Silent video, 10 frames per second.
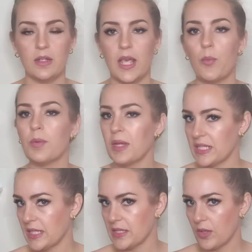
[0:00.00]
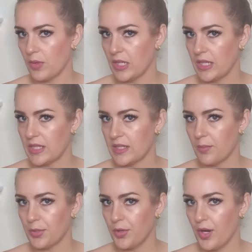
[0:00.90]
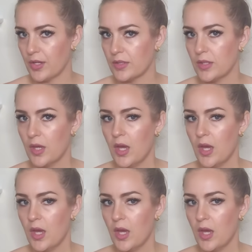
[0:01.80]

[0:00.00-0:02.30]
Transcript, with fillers: it would make sense they were getting in separate cars.